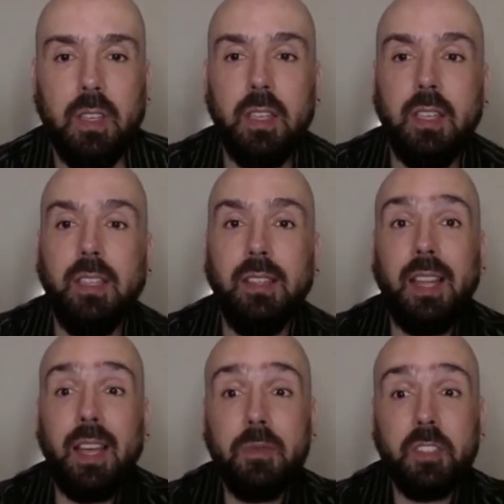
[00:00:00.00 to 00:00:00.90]
He
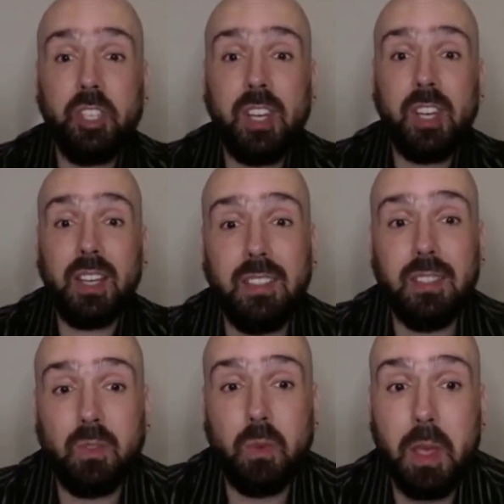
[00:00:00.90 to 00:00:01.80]
loves
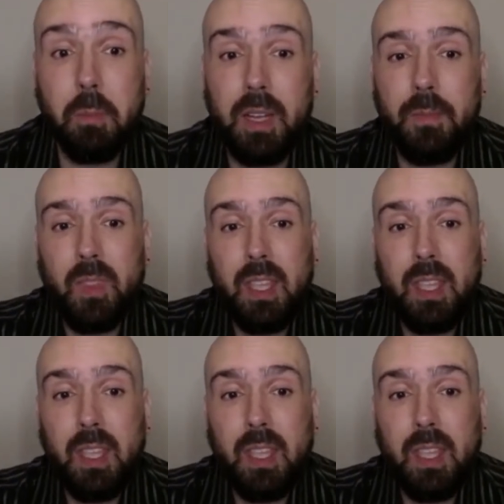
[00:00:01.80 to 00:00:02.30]
justice, remember?